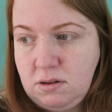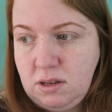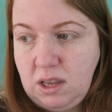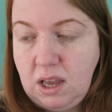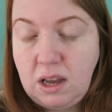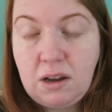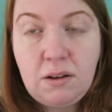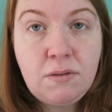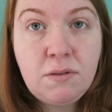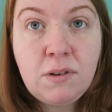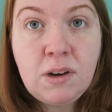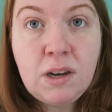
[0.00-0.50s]

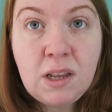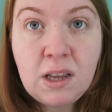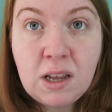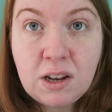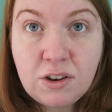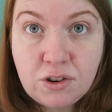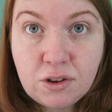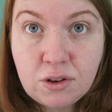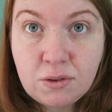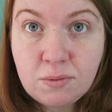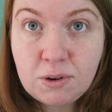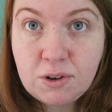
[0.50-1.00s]
yeah, really
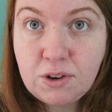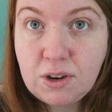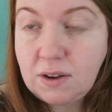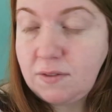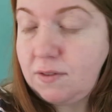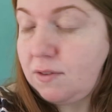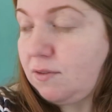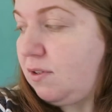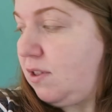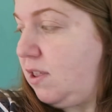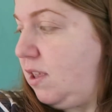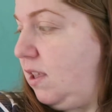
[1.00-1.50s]
I just want to
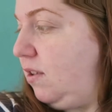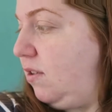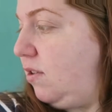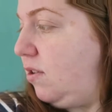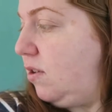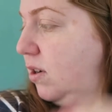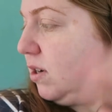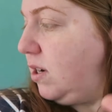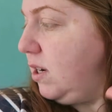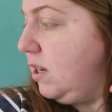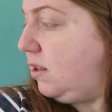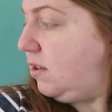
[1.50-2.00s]
have everything
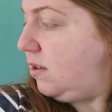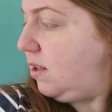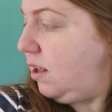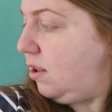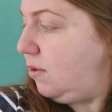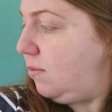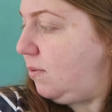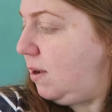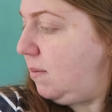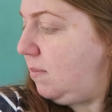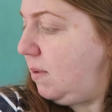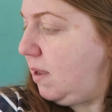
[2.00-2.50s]
sorted, so
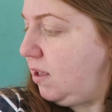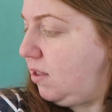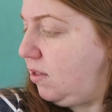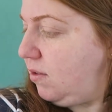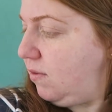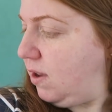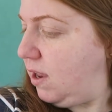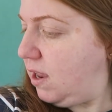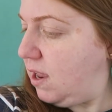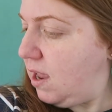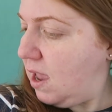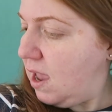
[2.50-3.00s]
that's why I'm
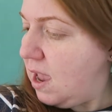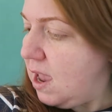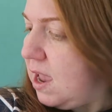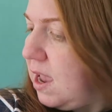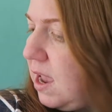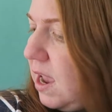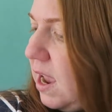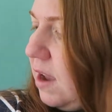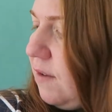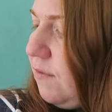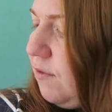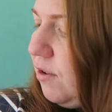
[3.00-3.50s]
gathering
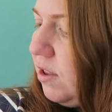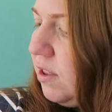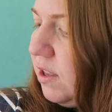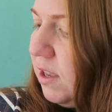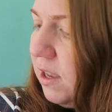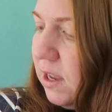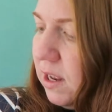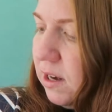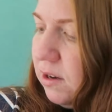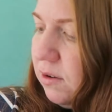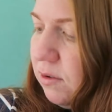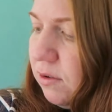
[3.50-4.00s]

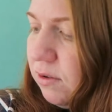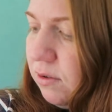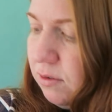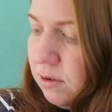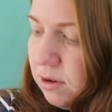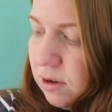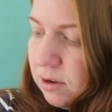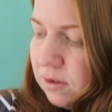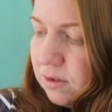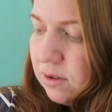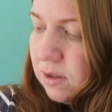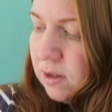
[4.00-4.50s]
everything. And also
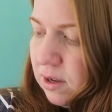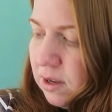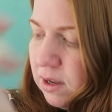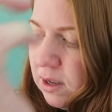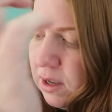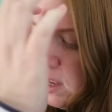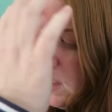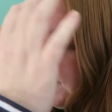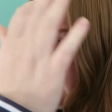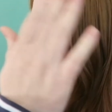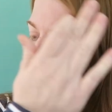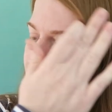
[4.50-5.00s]
because
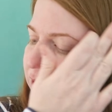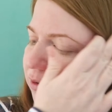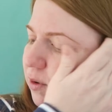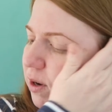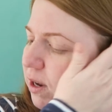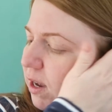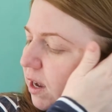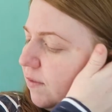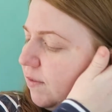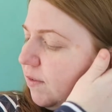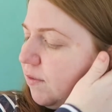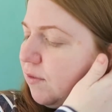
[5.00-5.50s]
if I know
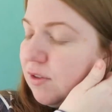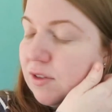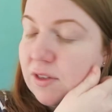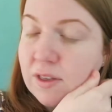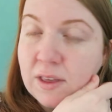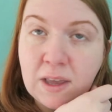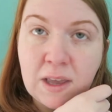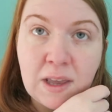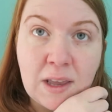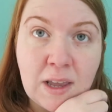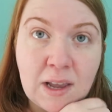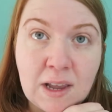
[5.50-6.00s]
I have
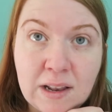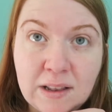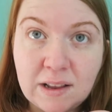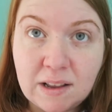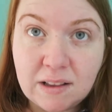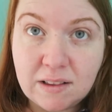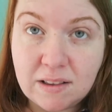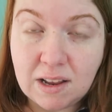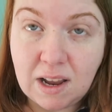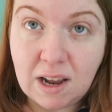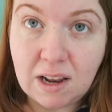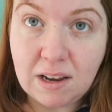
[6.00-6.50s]
everything,
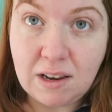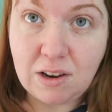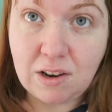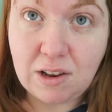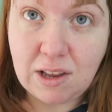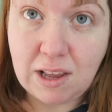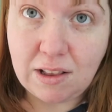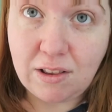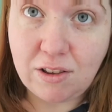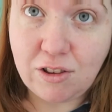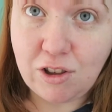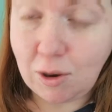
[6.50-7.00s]

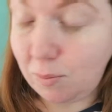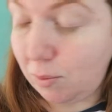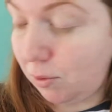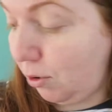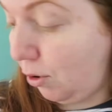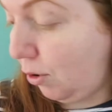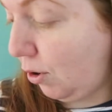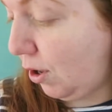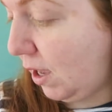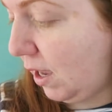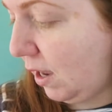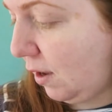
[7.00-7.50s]
it can stop
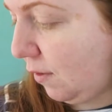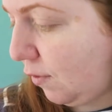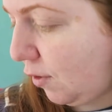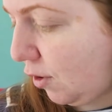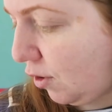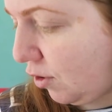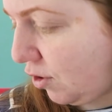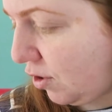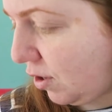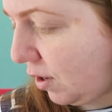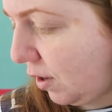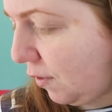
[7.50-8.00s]
looking
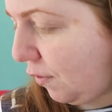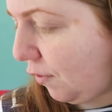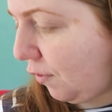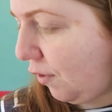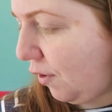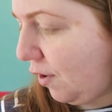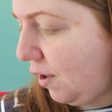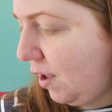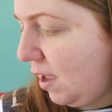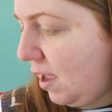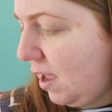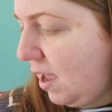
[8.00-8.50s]
for
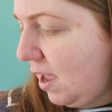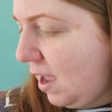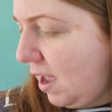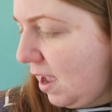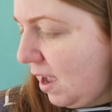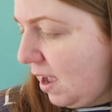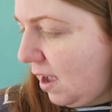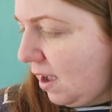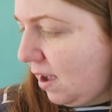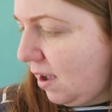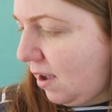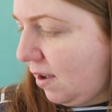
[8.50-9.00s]
stuff,
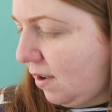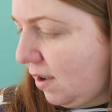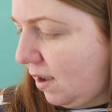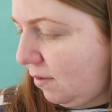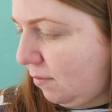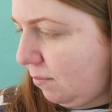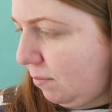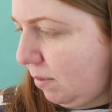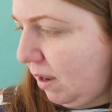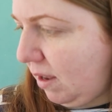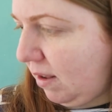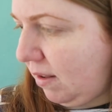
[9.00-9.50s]

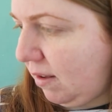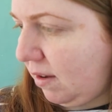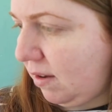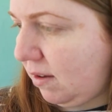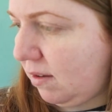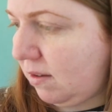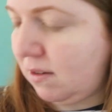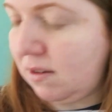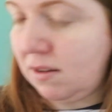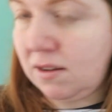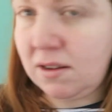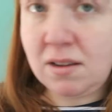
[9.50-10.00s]
it'll be
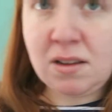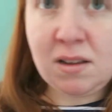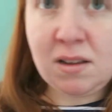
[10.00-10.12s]
easier.